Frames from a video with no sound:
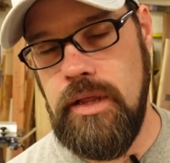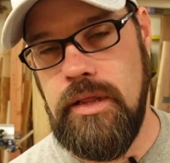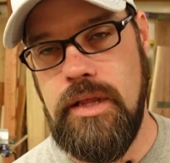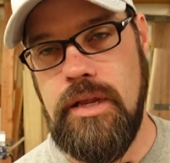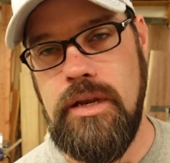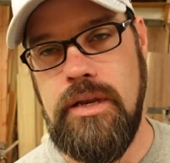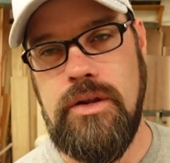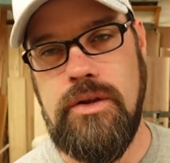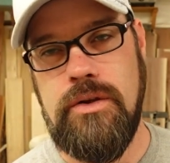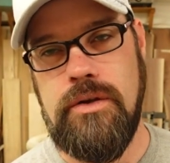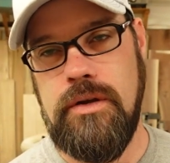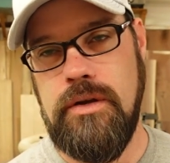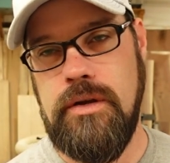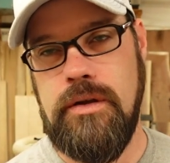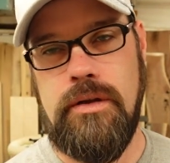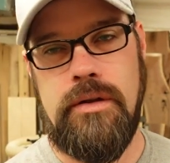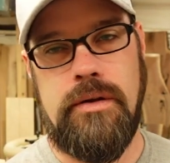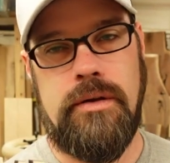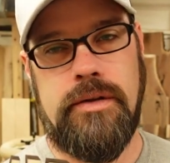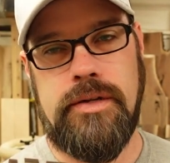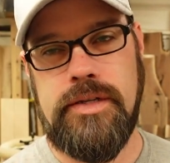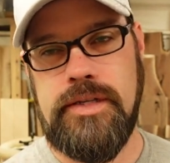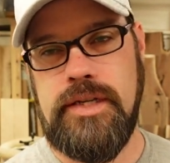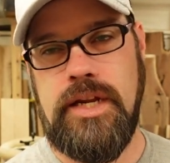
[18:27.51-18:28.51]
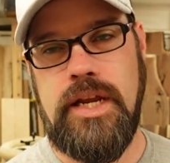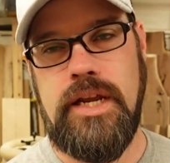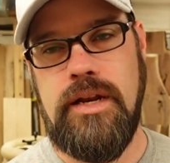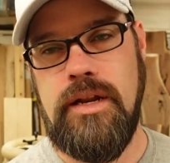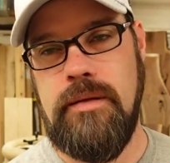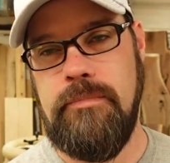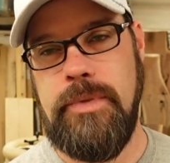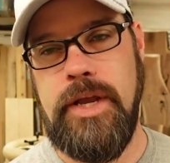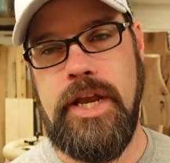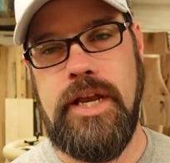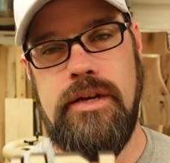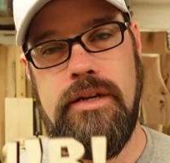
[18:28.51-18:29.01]
And then you could stain
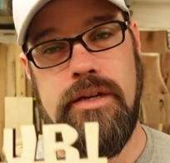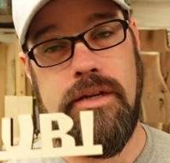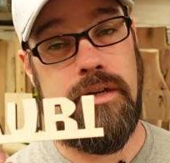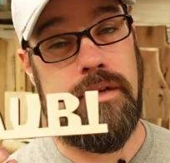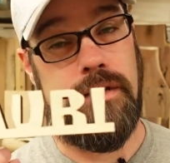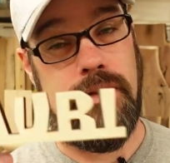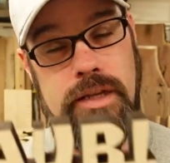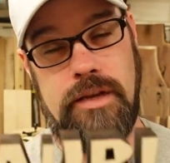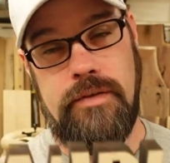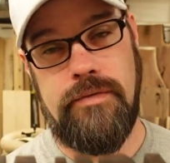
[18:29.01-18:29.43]
it, paint it,